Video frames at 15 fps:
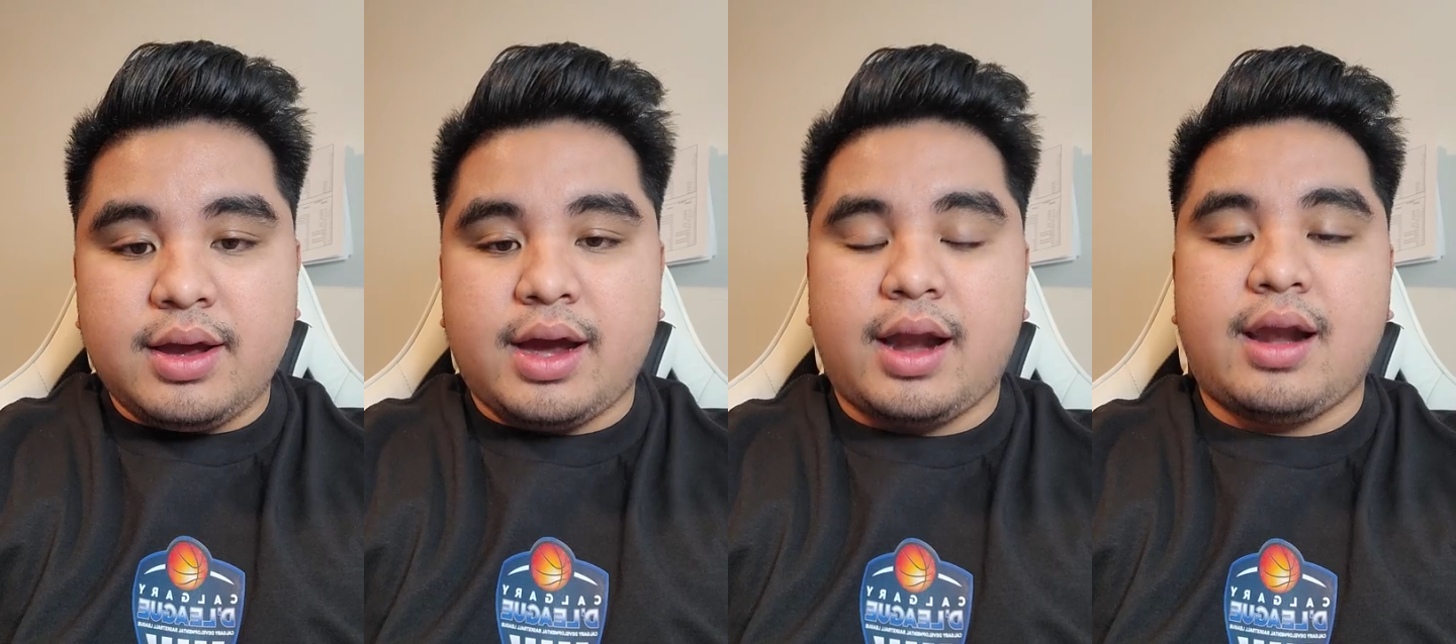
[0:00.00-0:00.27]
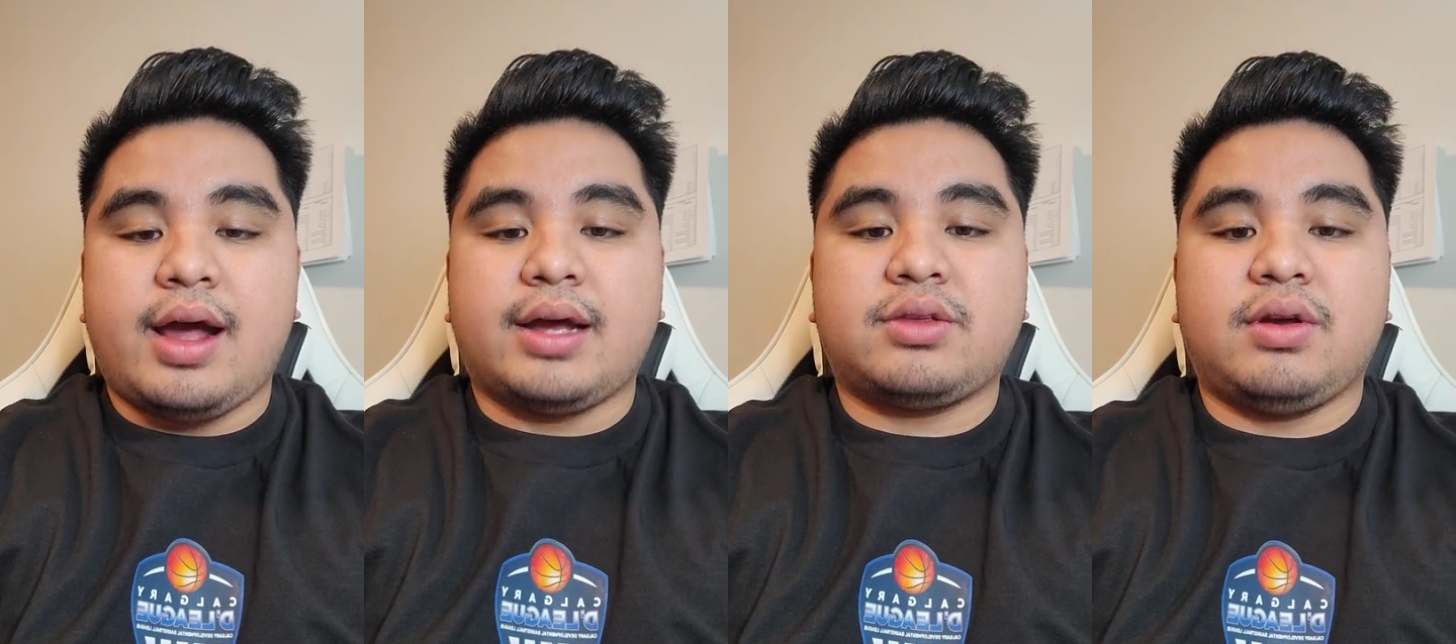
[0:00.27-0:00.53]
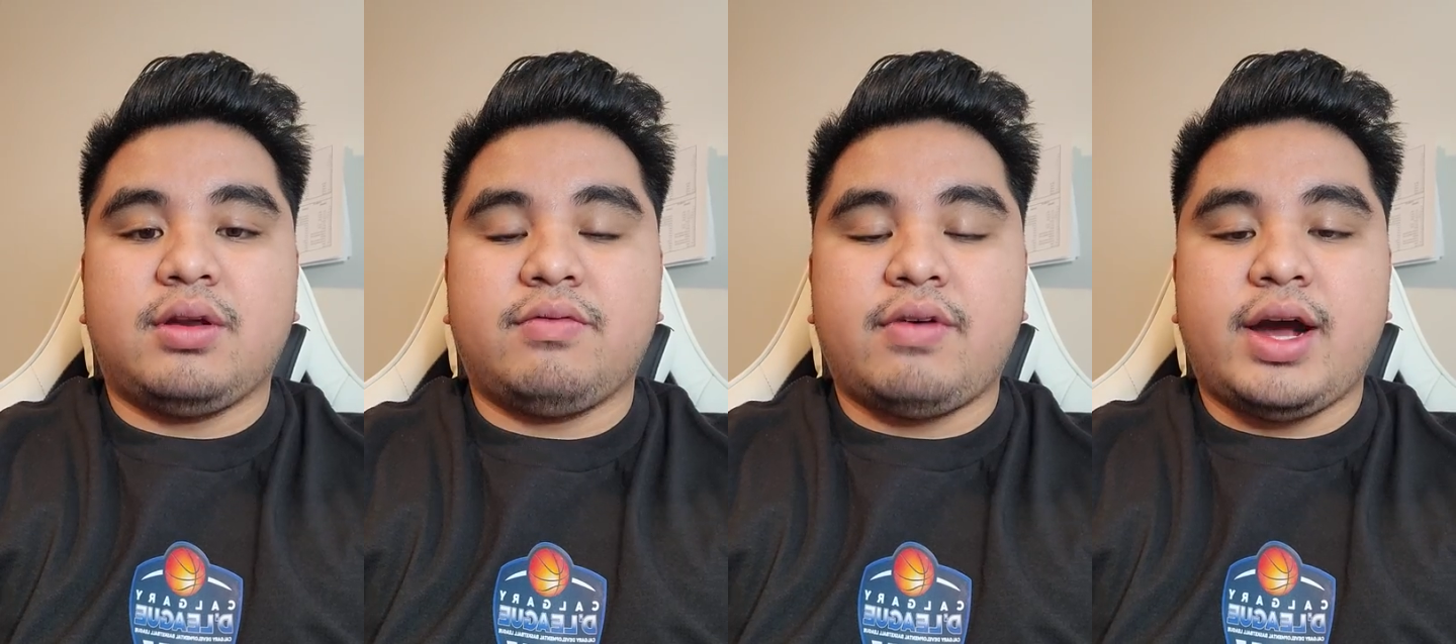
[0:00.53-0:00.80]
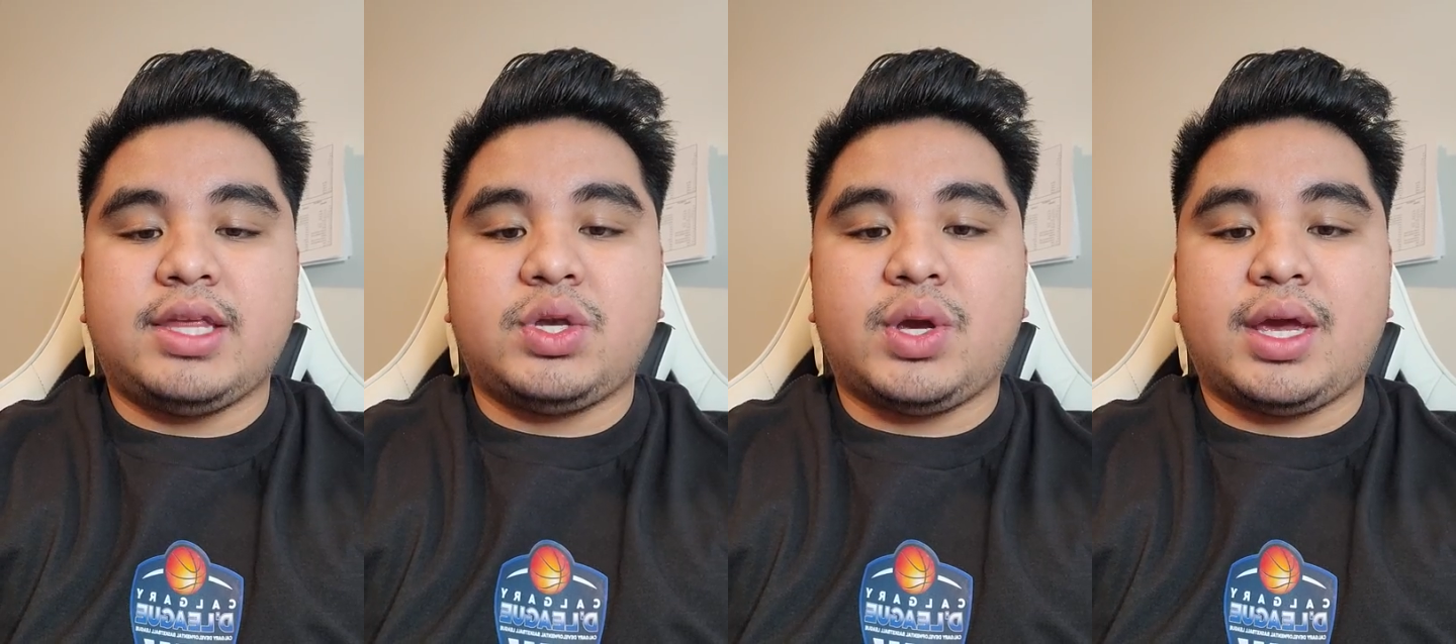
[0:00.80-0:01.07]
I'd like to
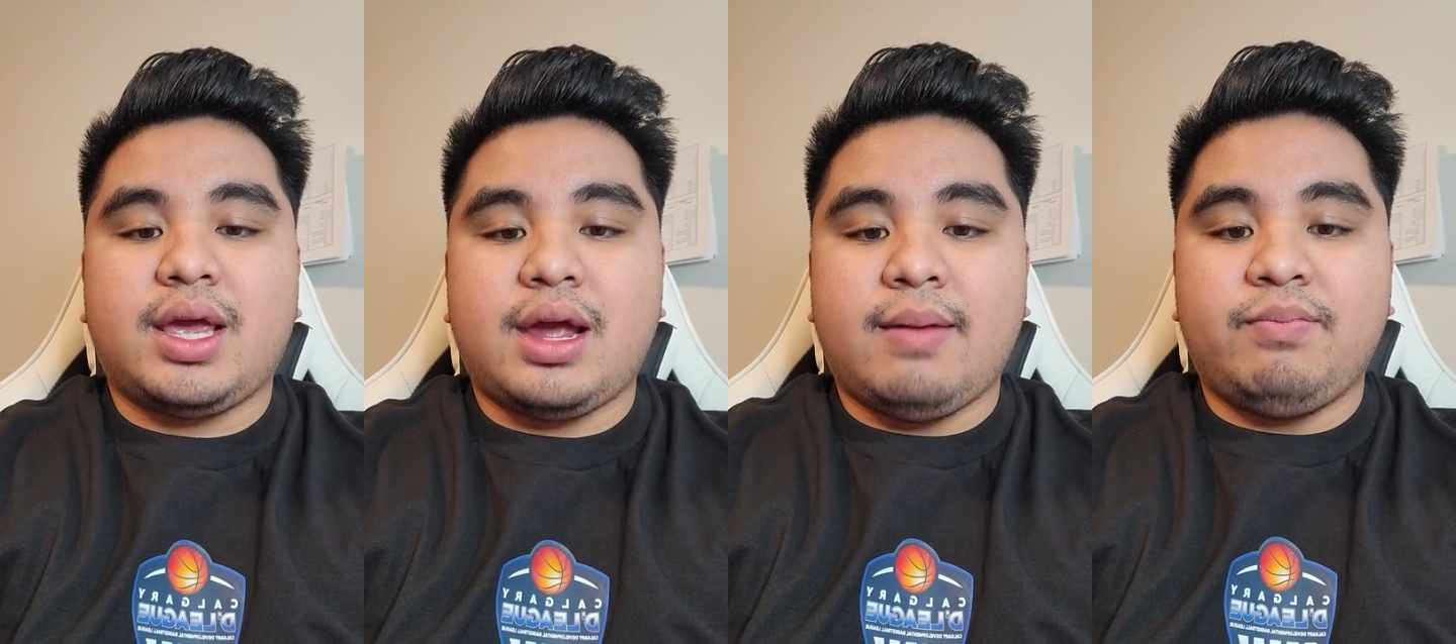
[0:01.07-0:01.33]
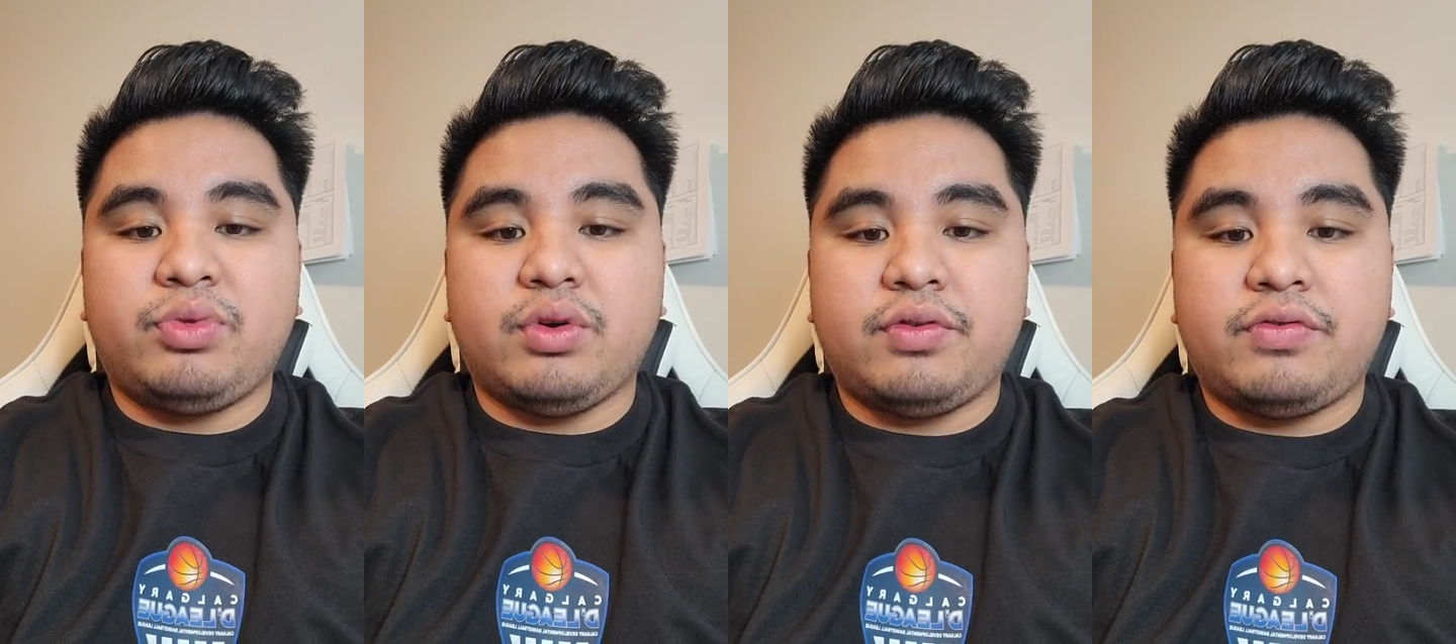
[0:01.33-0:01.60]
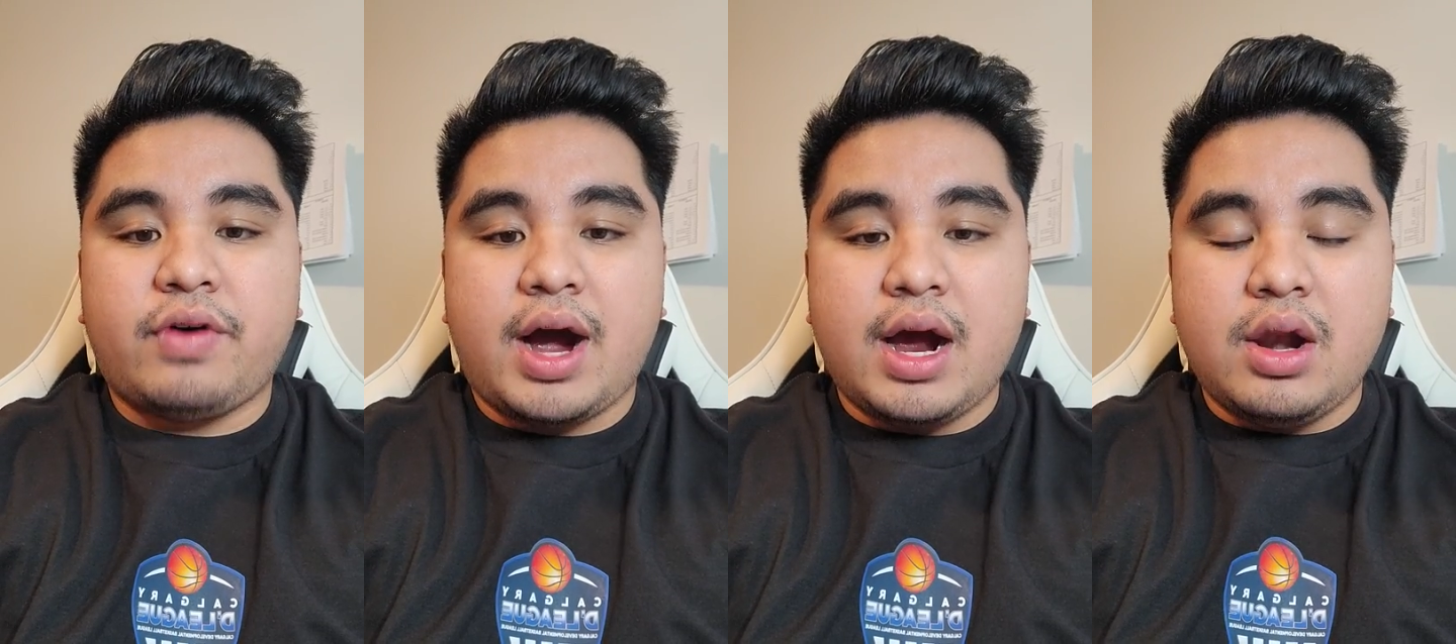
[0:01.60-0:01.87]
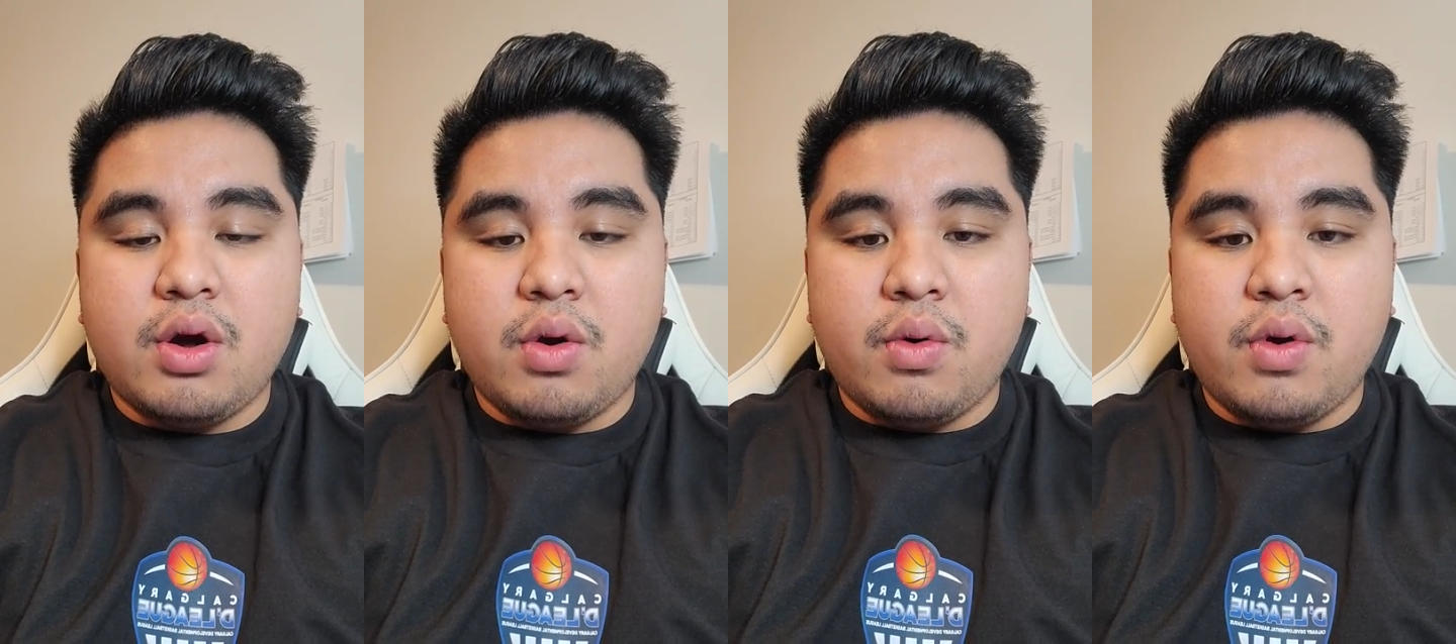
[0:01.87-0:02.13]
invite you again to
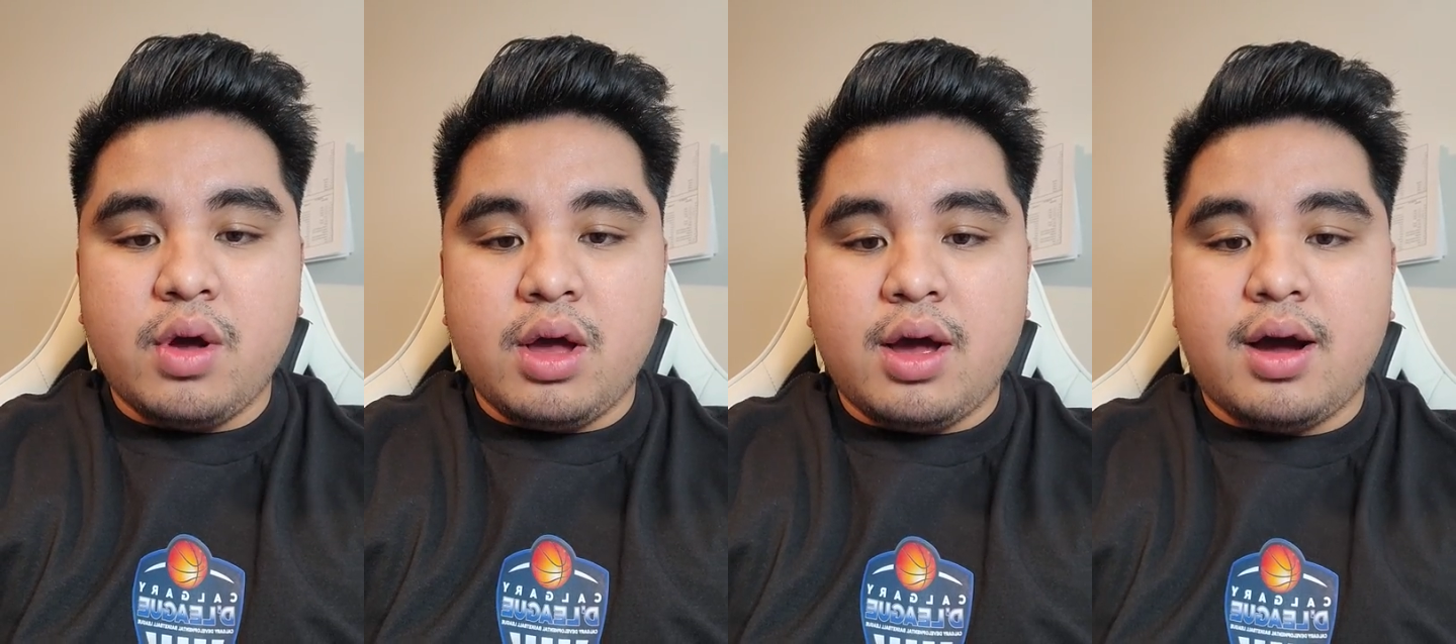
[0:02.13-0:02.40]
follow